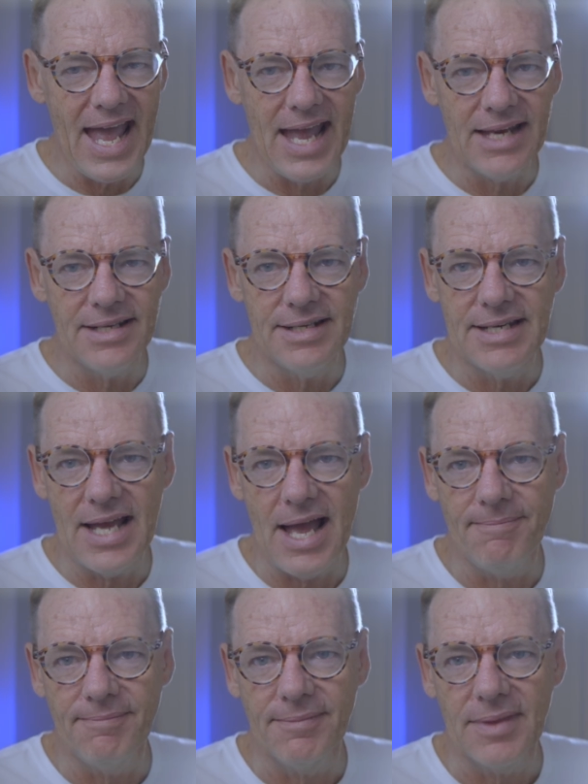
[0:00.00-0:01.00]

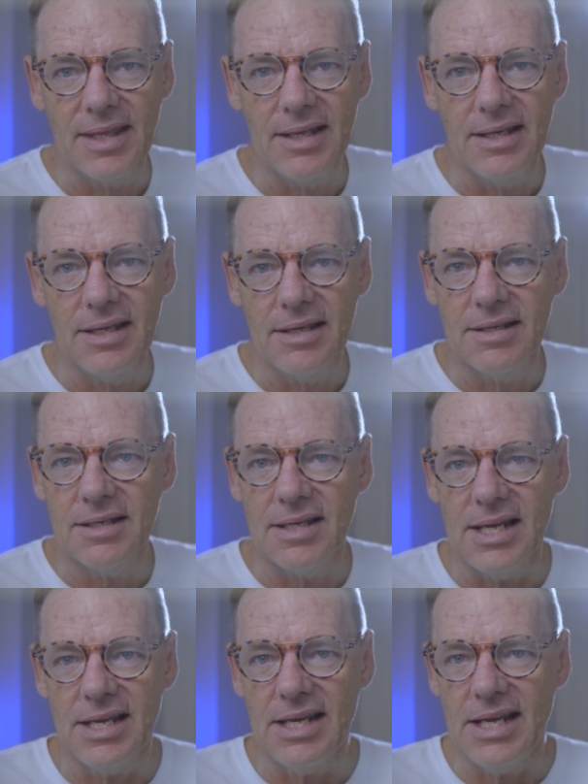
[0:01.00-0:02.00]
and
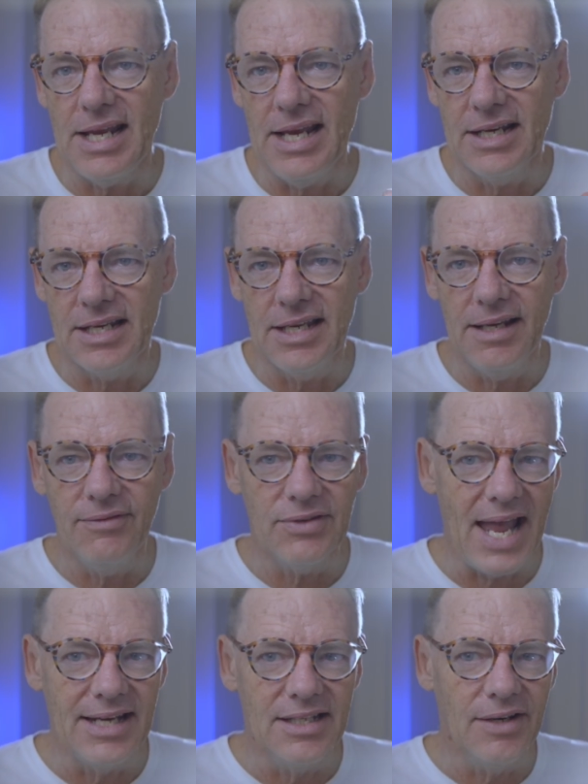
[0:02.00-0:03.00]
it
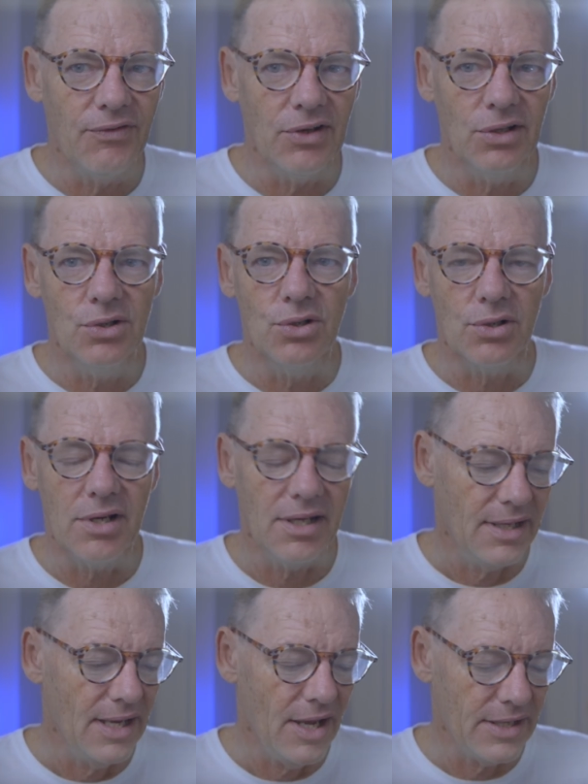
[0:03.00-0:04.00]
gives a different look.
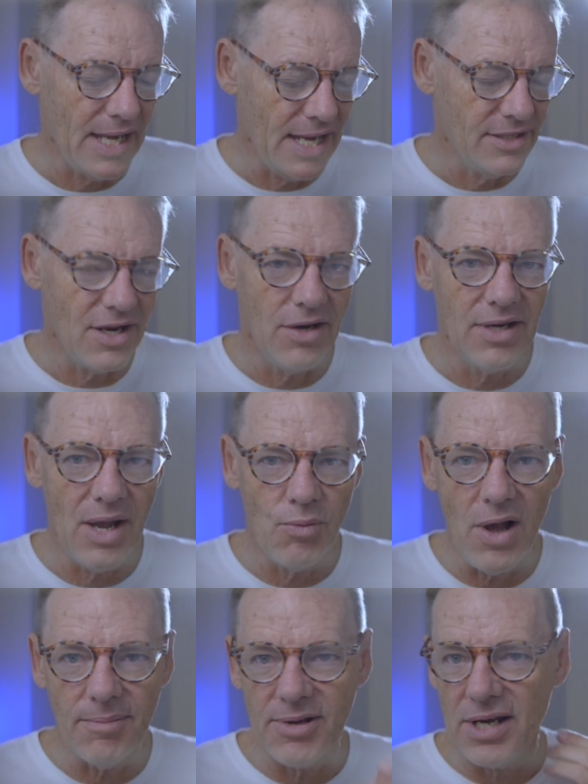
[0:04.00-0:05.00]
Okay, so now
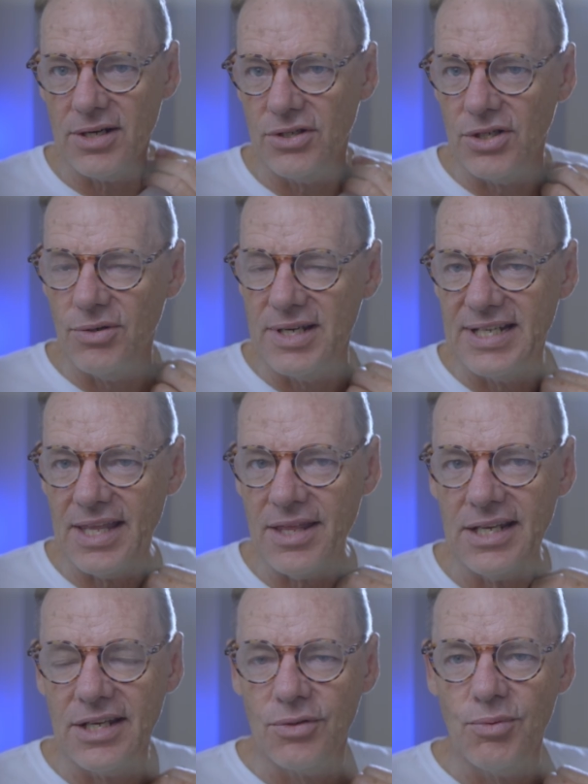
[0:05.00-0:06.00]
what I'm going to do is, the
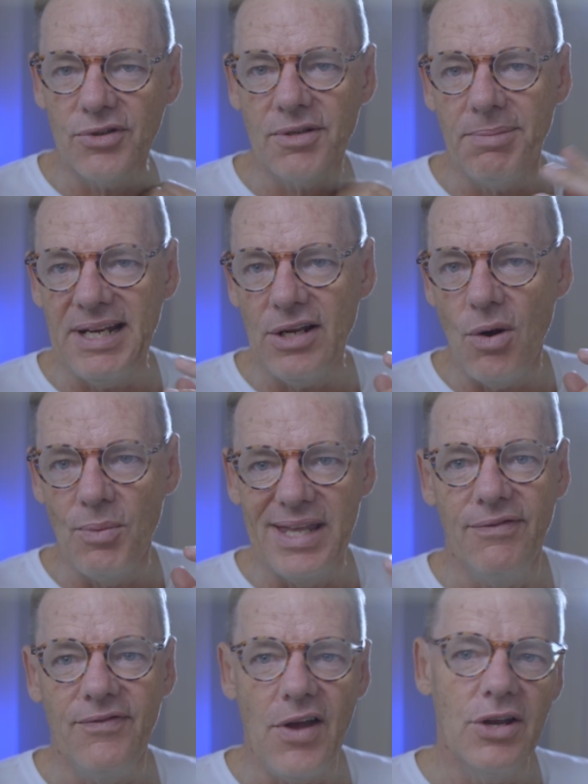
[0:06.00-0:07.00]
other thing is, well, depending on
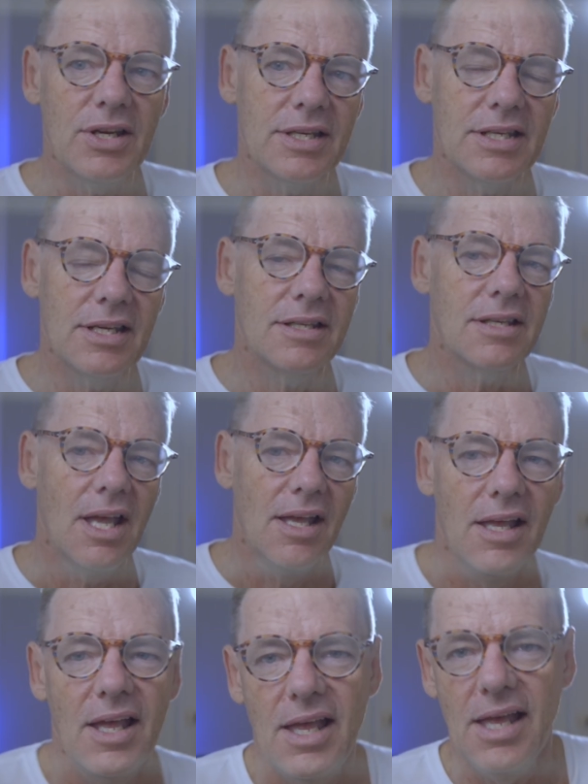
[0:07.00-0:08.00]
where the focus is,
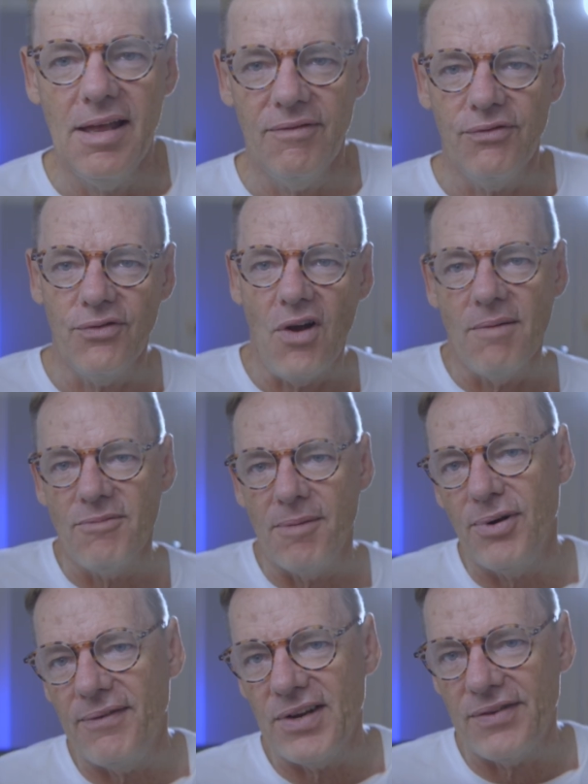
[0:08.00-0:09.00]
from my
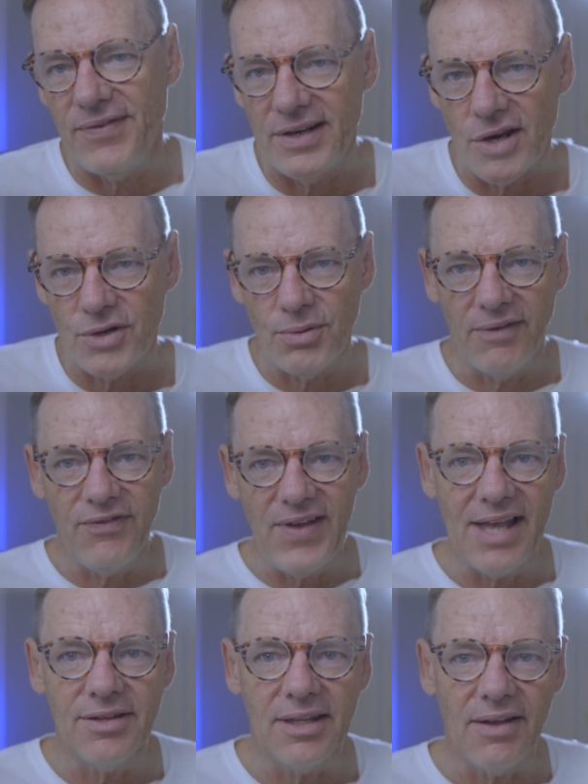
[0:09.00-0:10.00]
previous videos, we
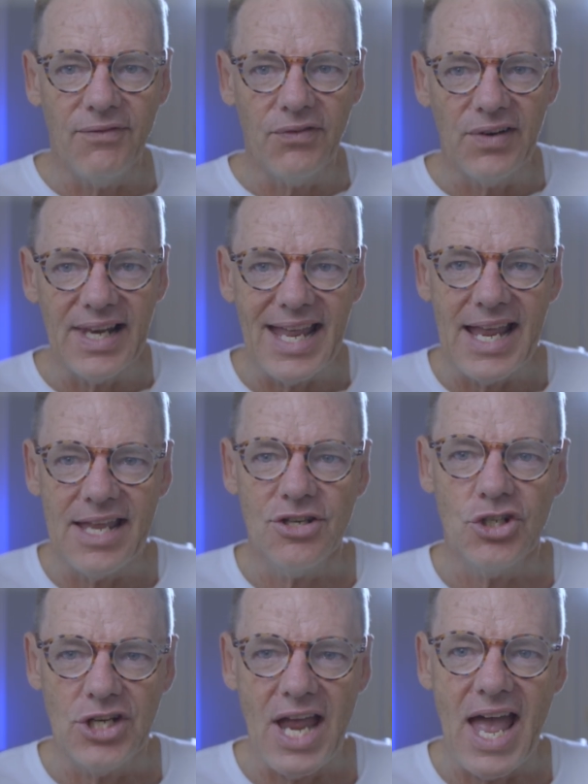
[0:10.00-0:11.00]
found that the
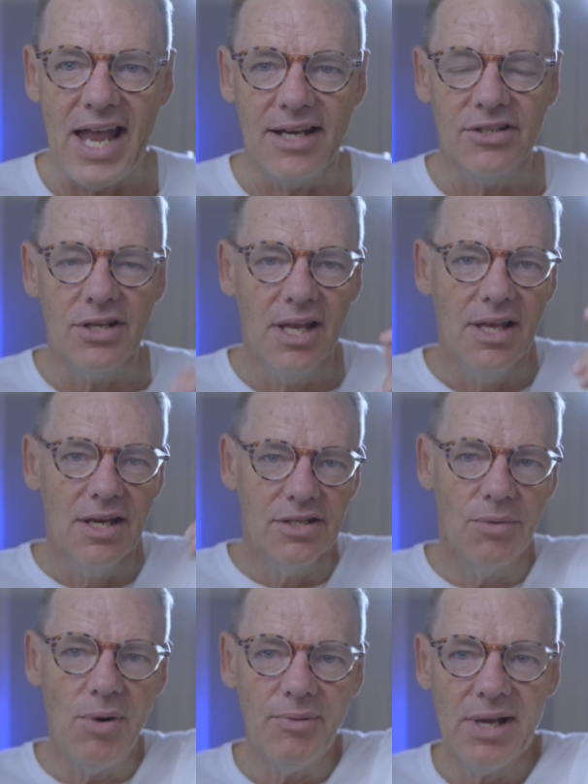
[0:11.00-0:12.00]
flares change.
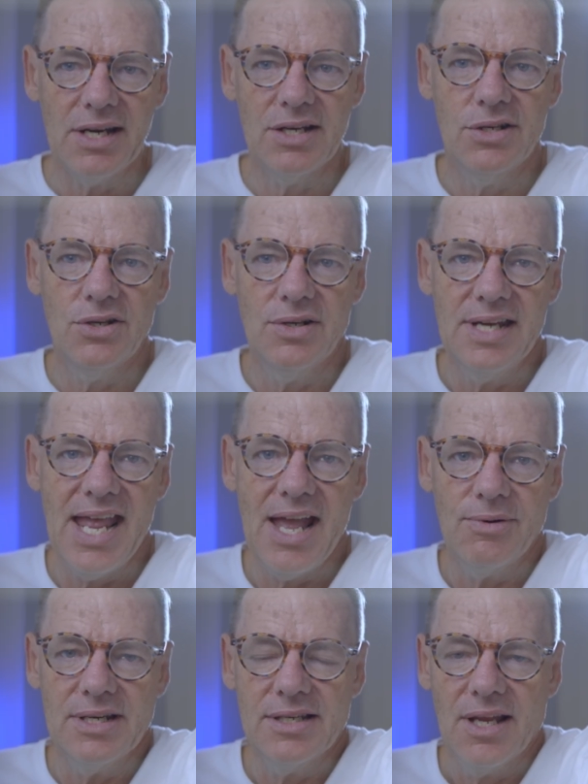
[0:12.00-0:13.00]
So what we're going to do
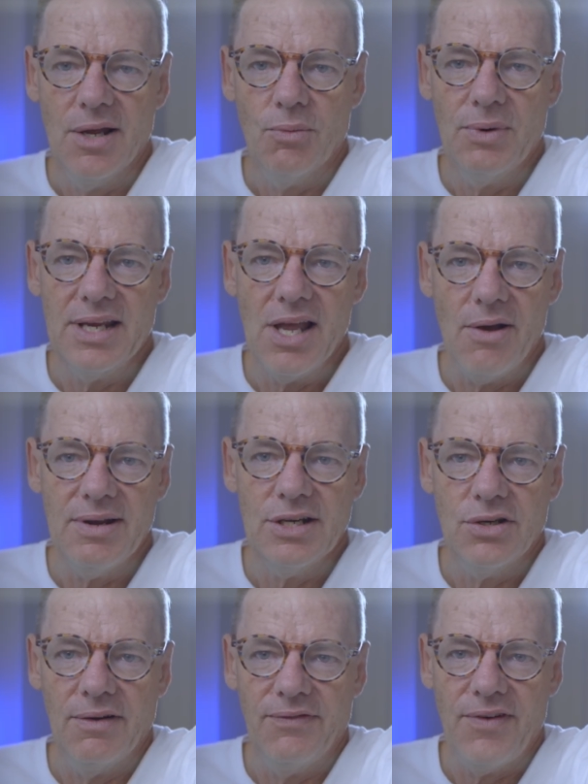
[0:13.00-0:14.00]
now is we're
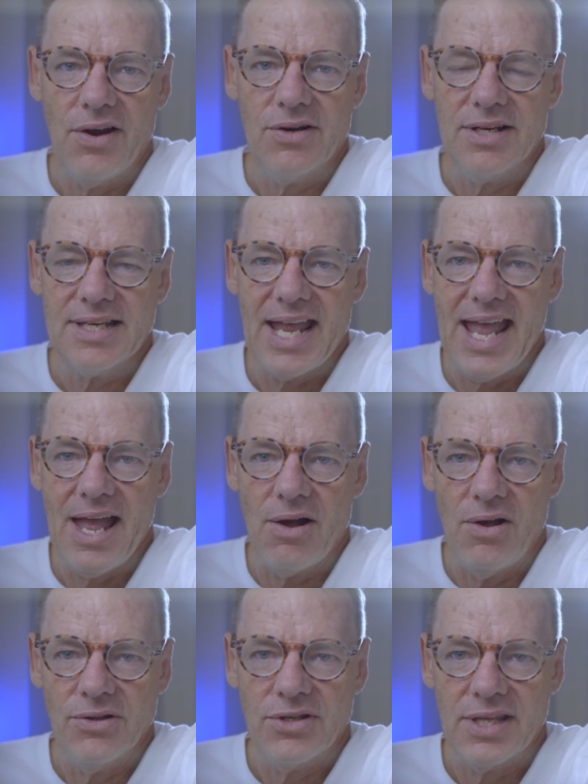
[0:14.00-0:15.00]
going to focus
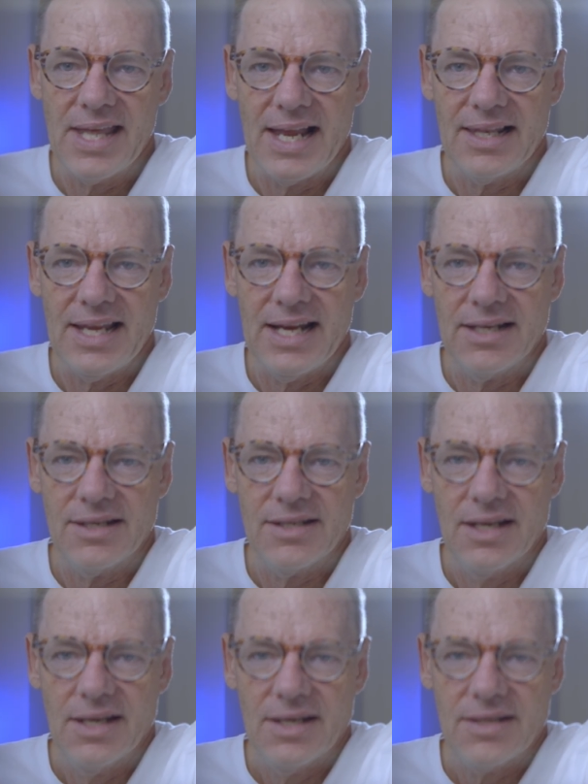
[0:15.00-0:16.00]
out onto that
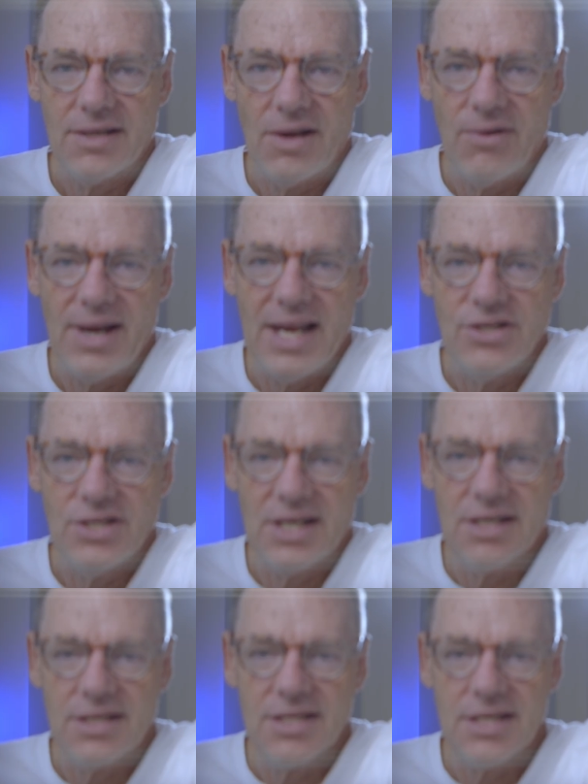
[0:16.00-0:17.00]
lens. So as you
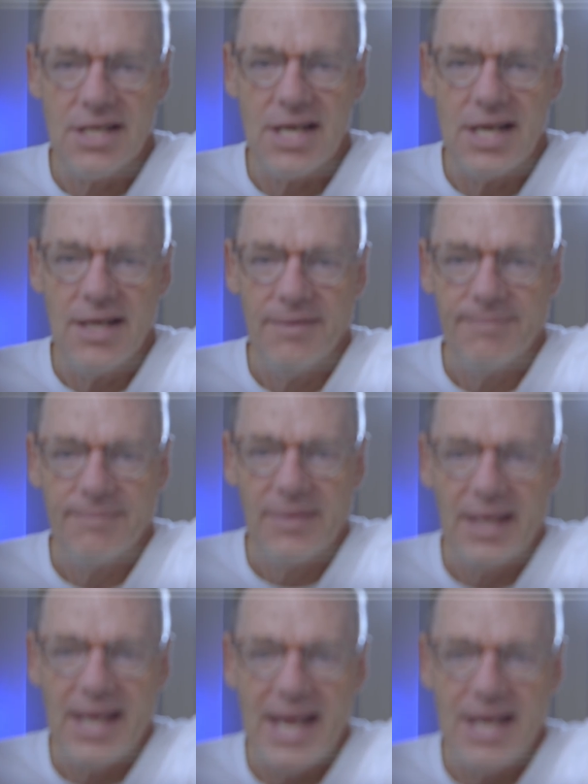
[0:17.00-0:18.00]
can see,
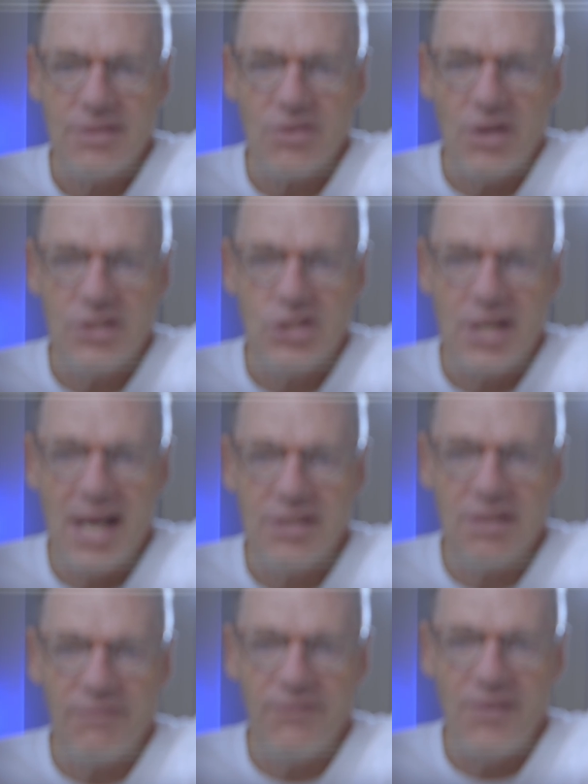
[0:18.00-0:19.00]
as I
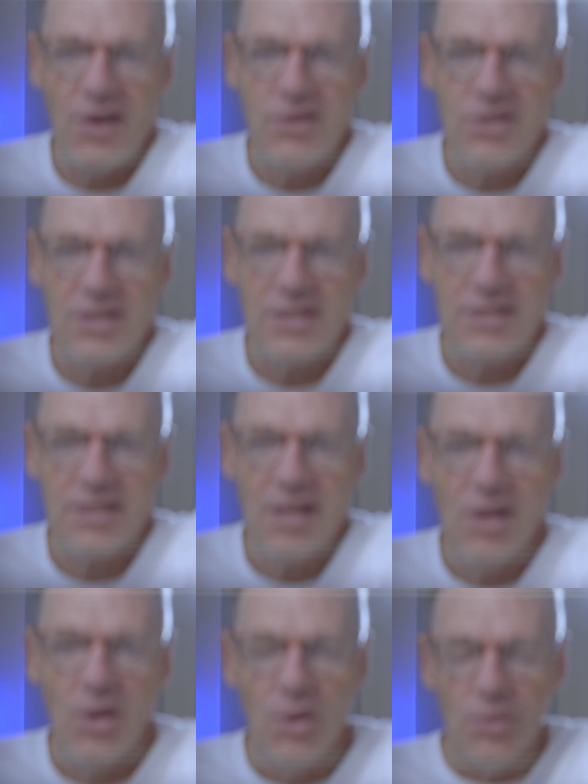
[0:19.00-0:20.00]
change the focus,
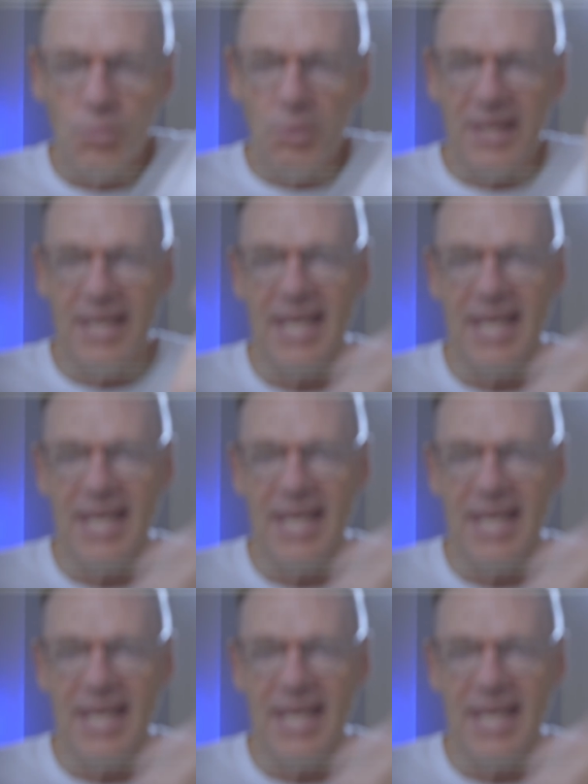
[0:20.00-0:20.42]
we